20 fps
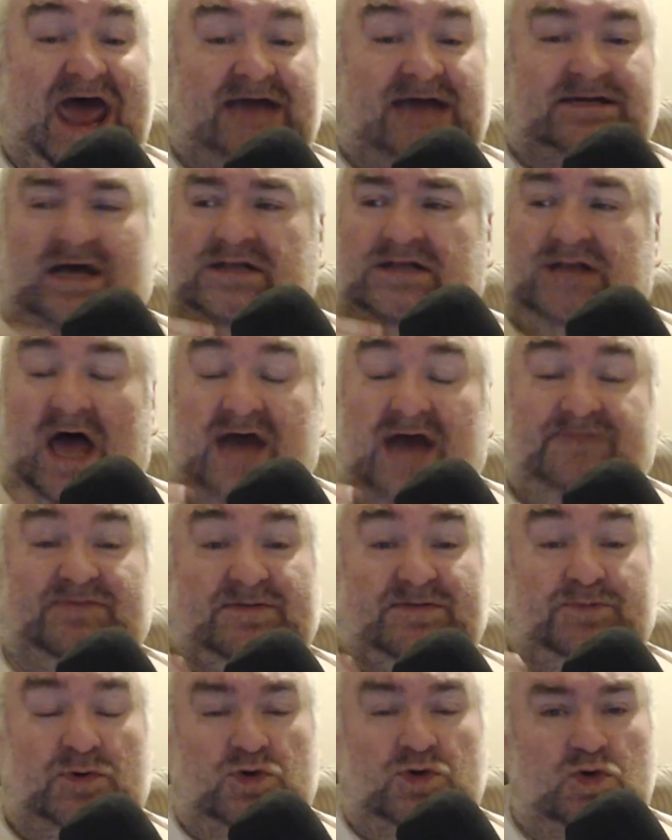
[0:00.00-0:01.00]
A lot of
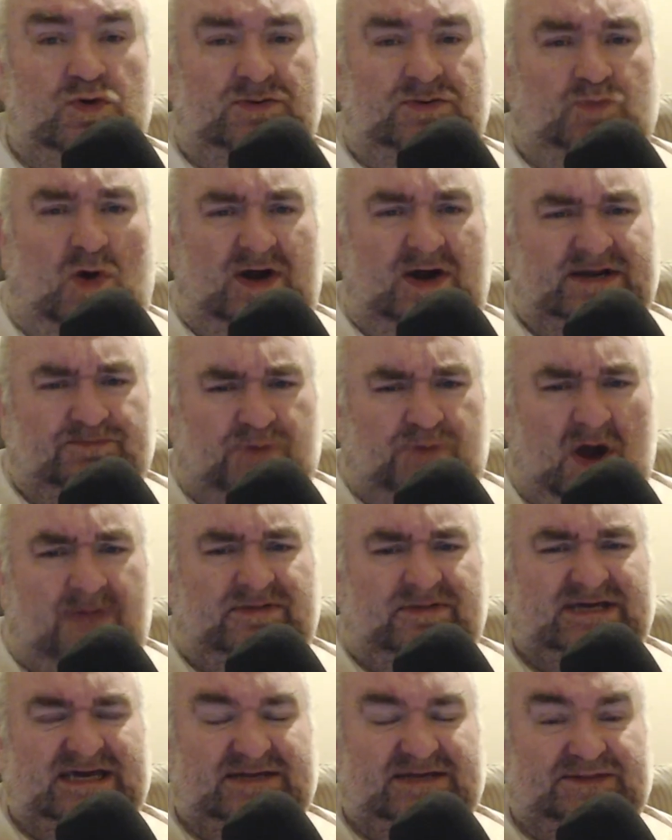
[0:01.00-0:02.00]
people who would want to
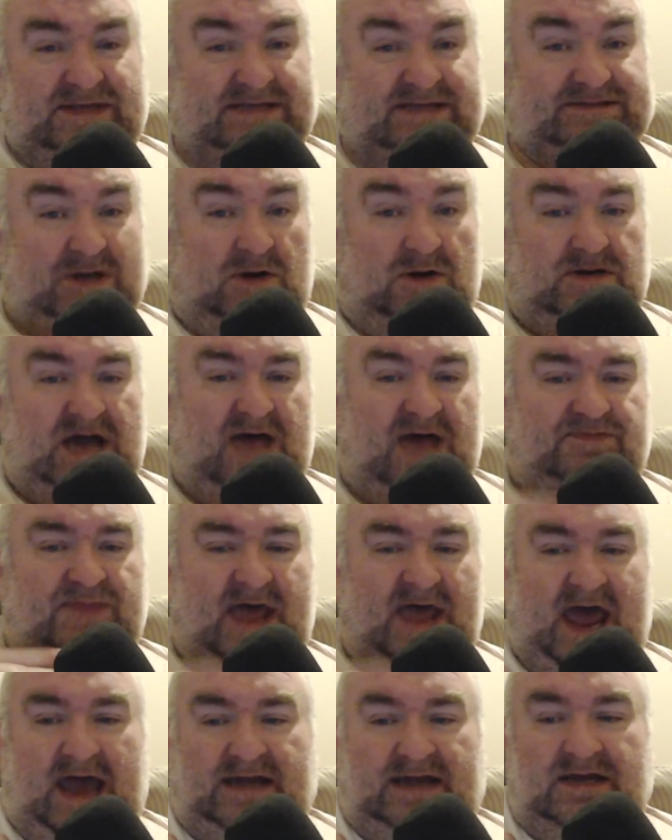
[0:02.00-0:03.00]
probably get this are not
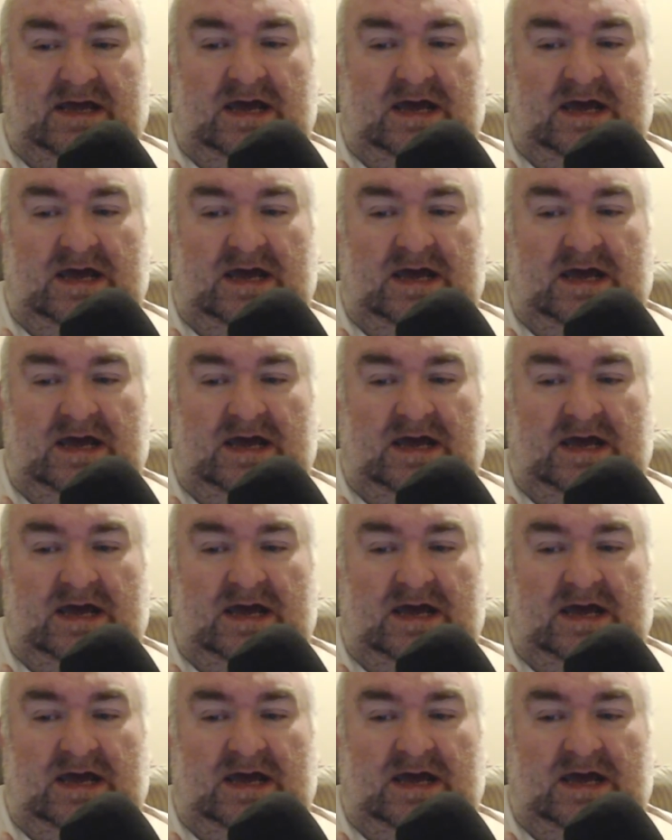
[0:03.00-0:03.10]
that.